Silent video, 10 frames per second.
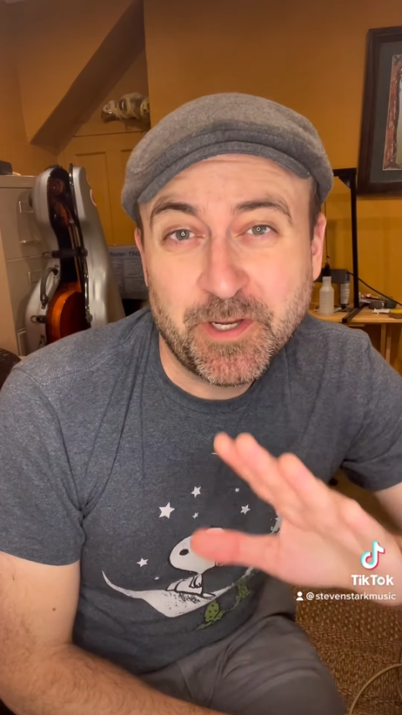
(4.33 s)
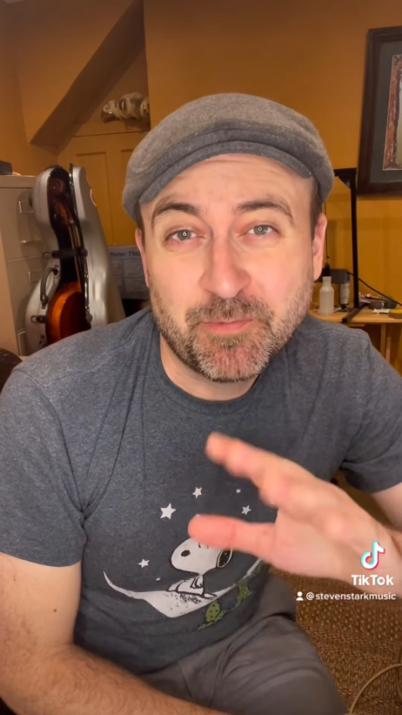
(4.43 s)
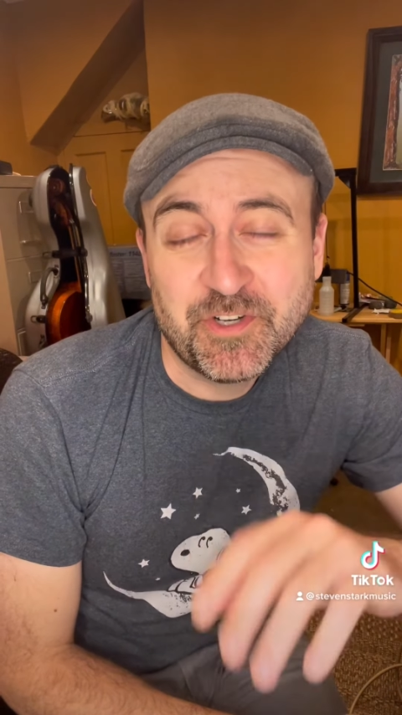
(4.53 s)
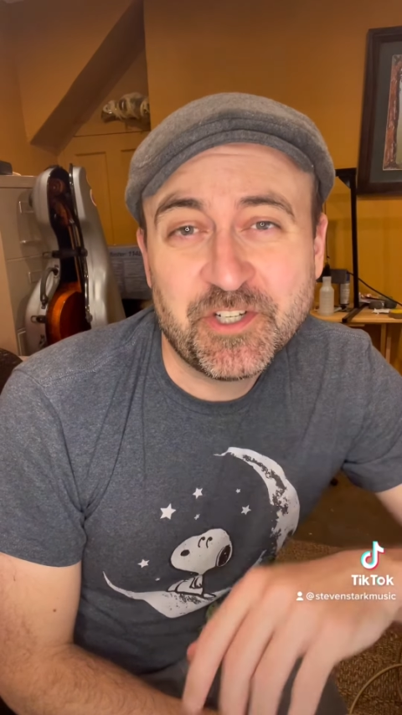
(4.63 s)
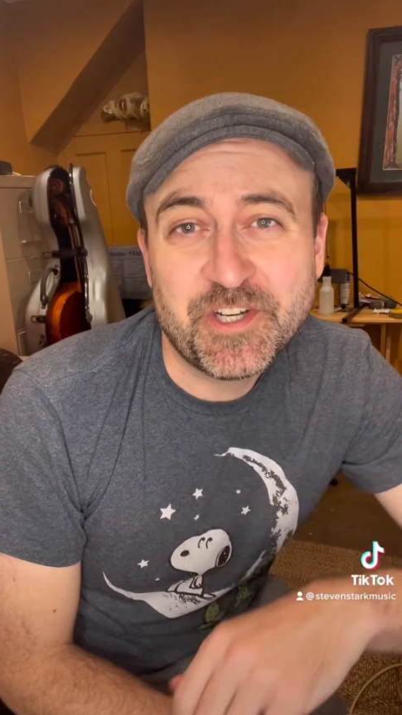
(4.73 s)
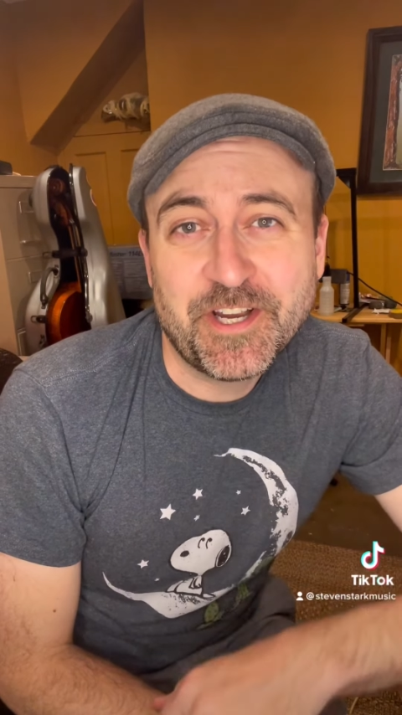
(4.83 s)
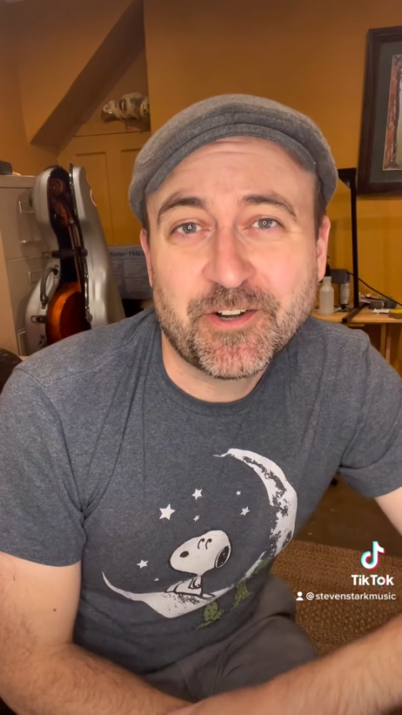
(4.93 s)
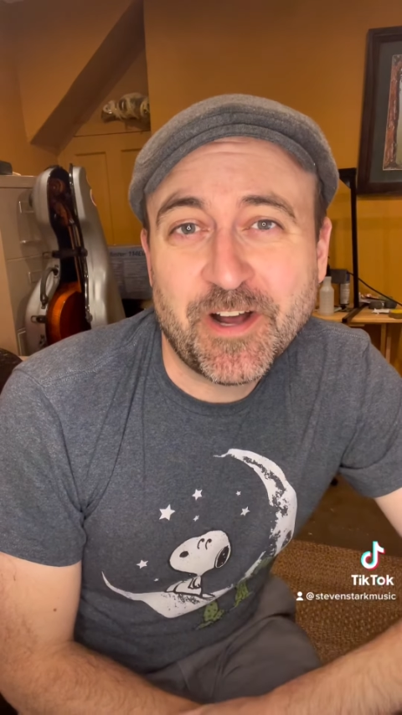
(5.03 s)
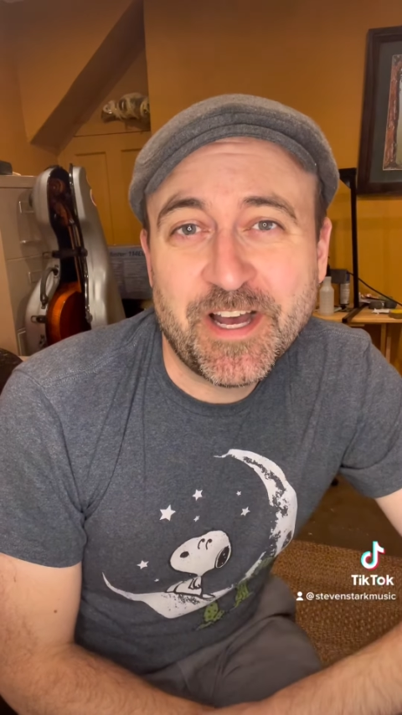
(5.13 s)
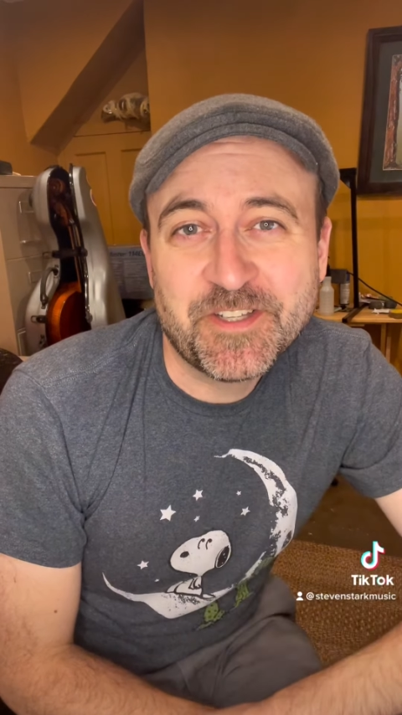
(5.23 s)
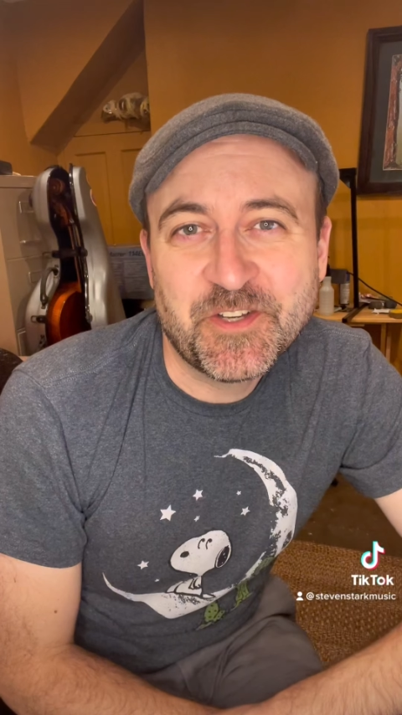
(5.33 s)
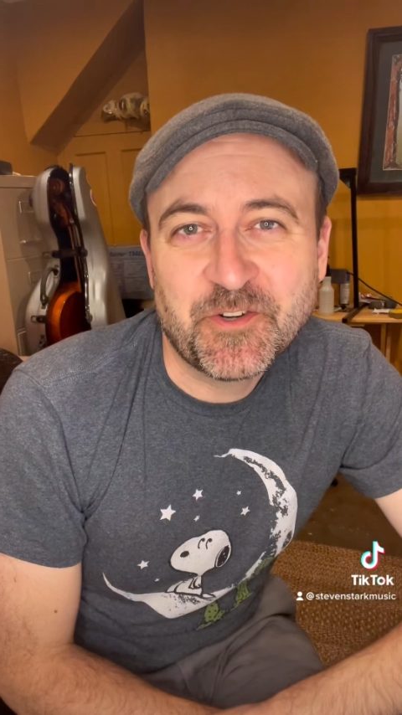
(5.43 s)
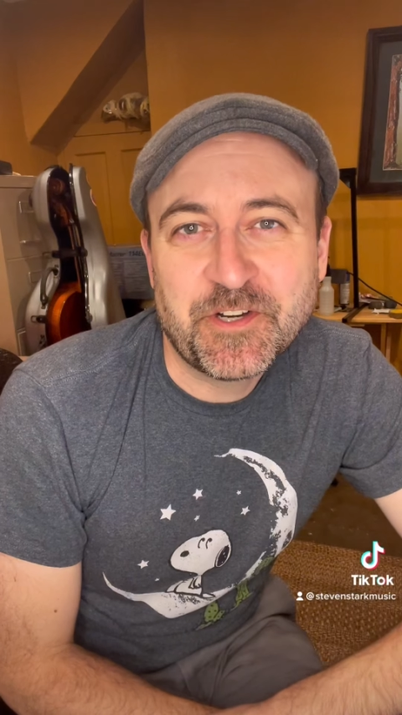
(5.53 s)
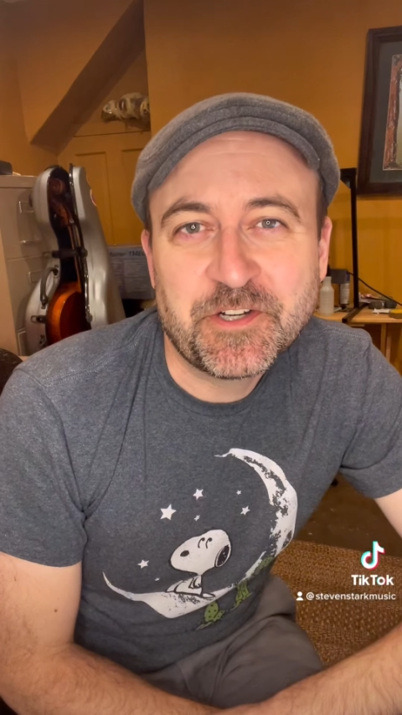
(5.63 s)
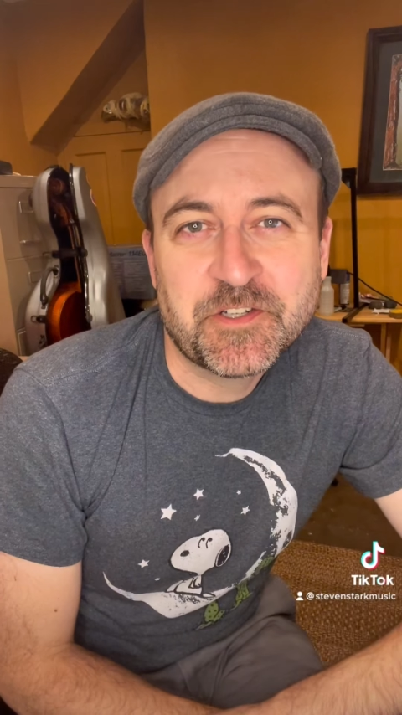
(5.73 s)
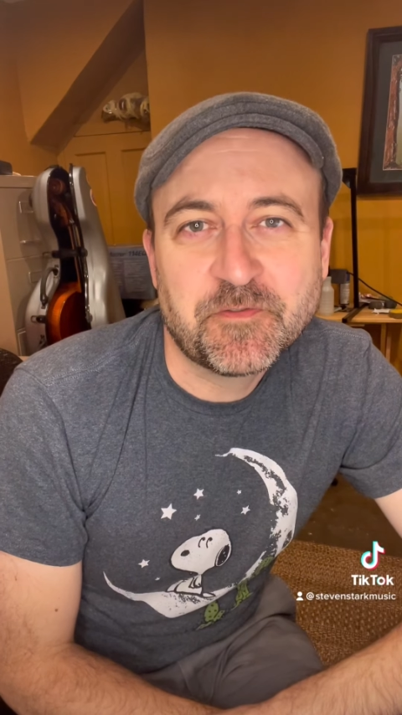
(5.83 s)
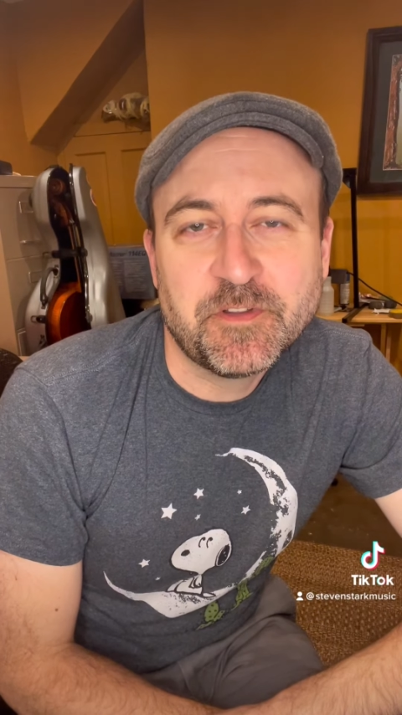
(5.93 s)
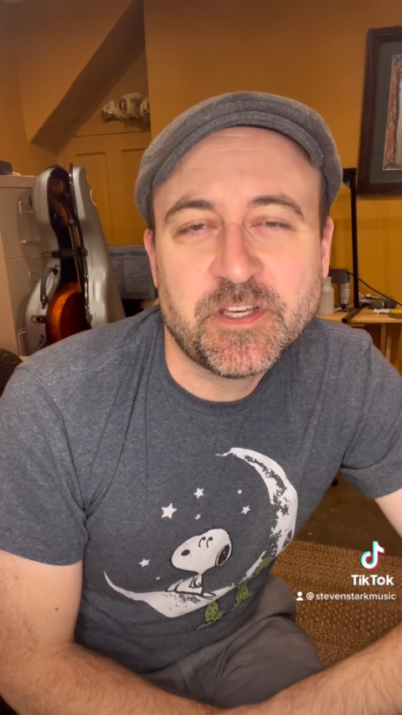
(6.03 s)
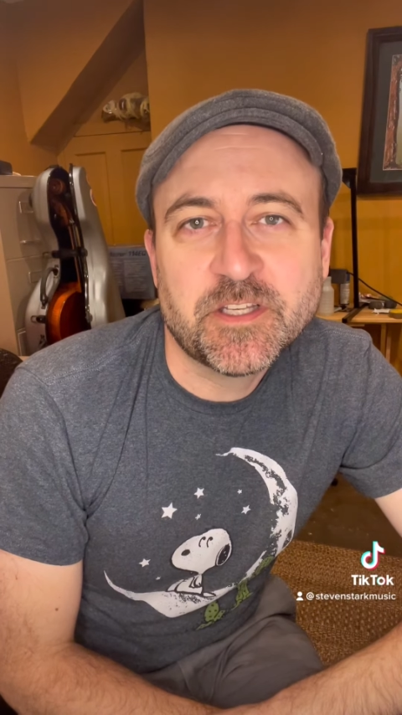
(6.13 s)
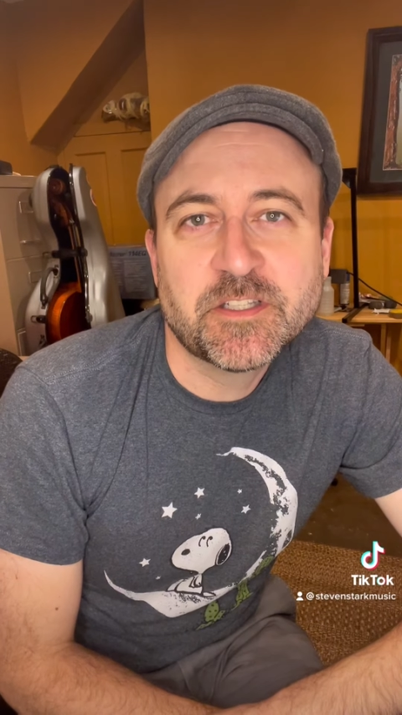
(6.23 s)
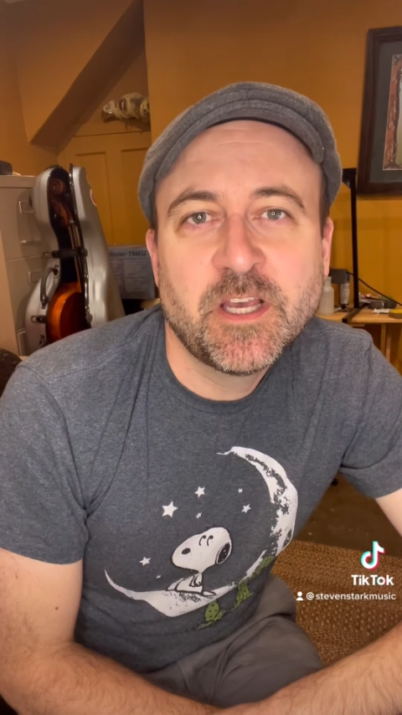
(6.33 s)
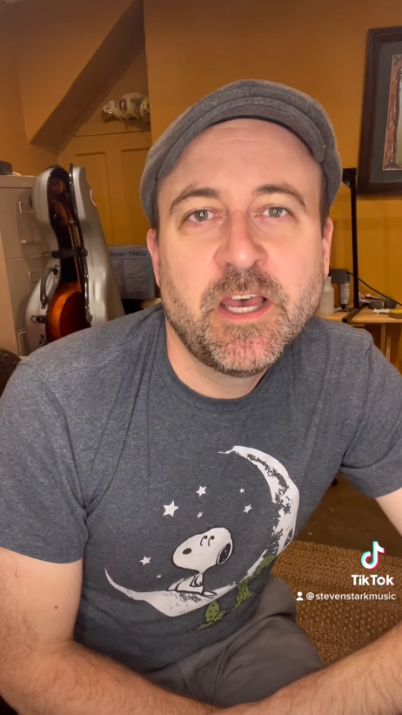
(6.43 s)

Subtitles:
appreciate your eyes and your ears for this.